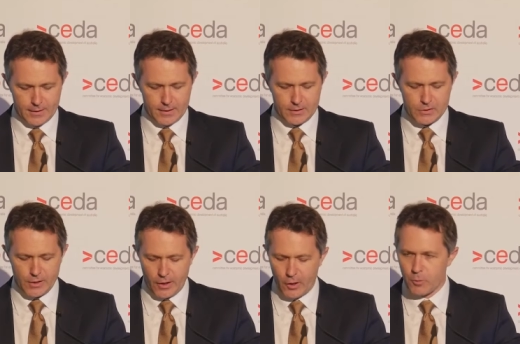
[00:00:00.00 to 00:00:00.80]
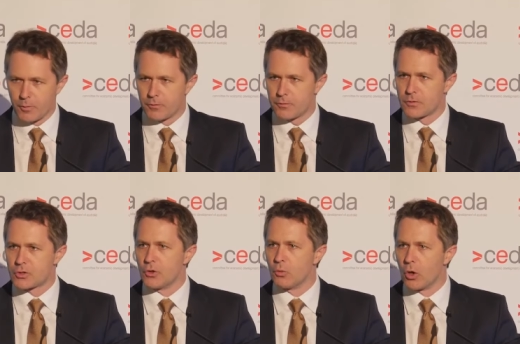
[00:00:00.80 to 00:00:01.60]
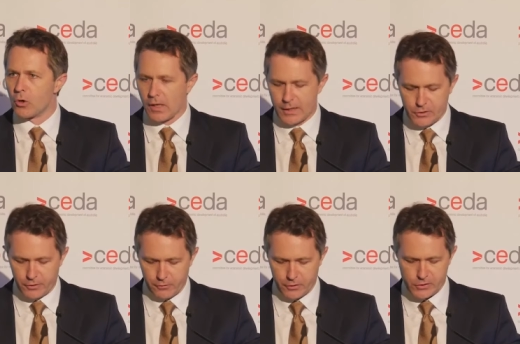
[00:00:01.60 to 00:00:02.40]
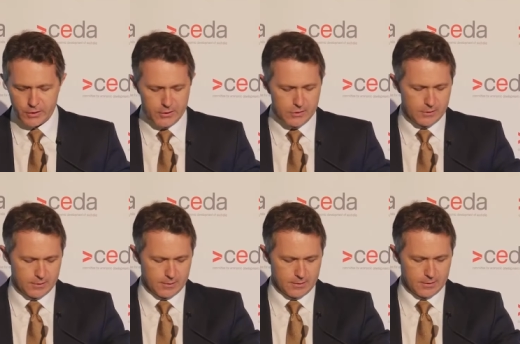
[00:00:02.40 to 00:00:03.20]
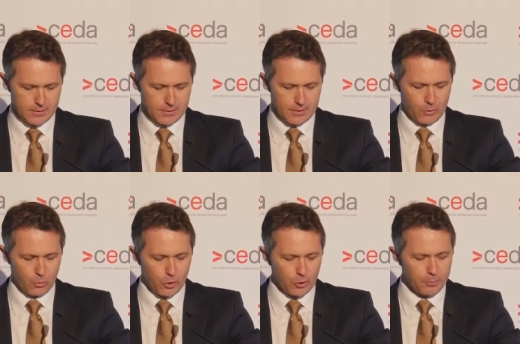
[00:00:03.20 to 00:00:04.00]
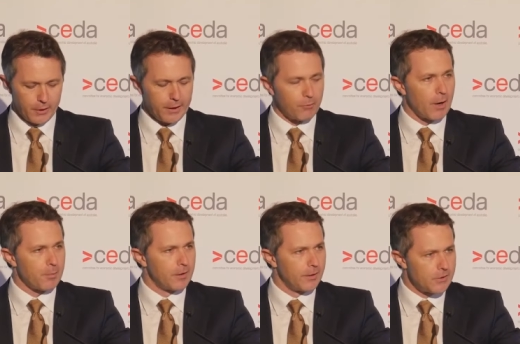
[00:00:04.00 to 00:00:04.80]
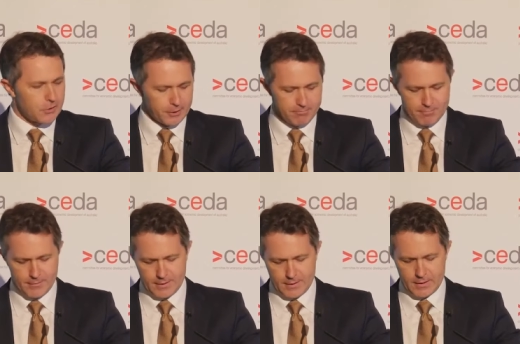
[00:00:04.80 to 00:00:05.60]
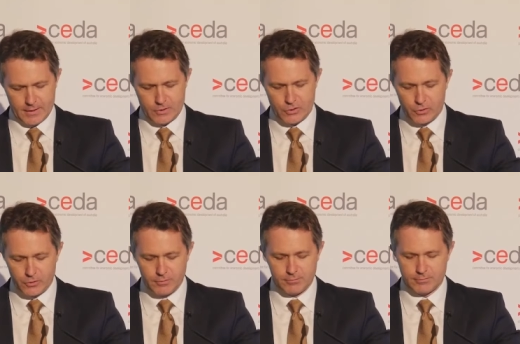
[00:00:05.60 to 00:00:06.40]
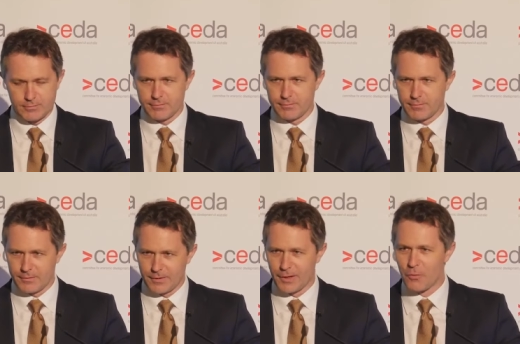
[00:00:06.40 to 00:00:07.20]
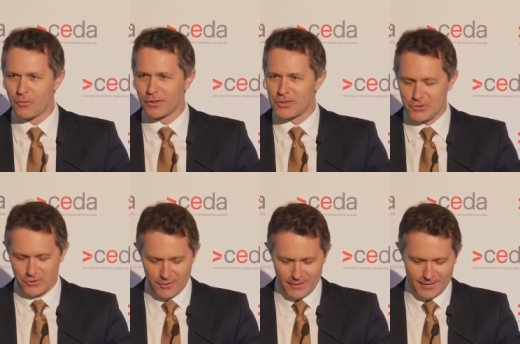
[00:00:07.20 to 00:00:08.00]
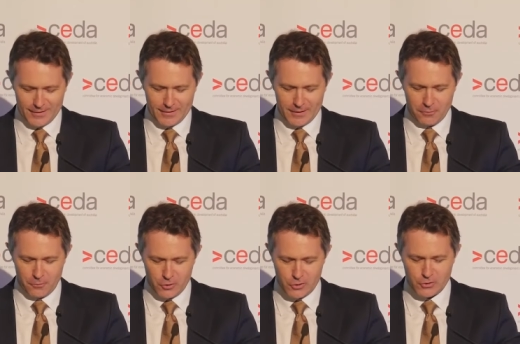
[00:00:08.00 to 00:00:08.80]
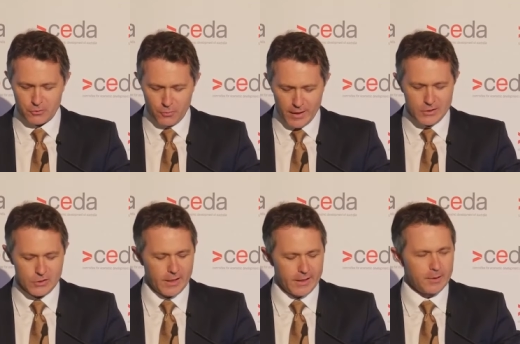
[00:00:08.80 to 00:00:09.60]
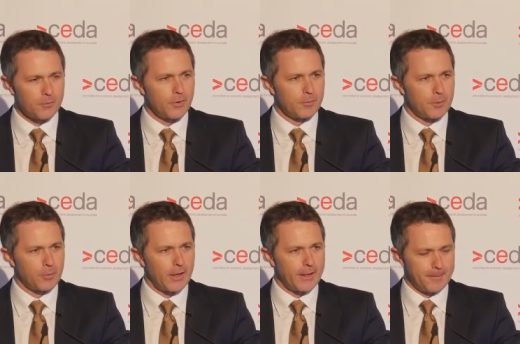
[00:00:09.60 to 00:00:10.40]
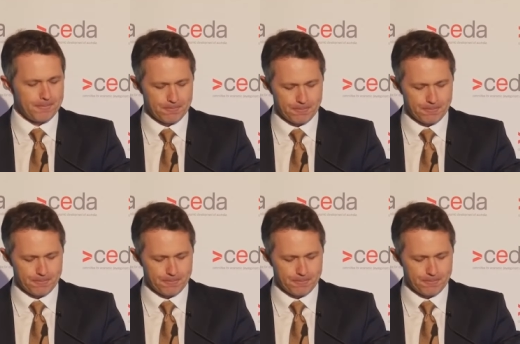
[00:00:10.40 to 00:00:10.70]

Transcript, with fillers: And it's the home of two world-class universities, a world-beating rugby league team, and soon, hopefully soon, a first-rate stadium for them to play in.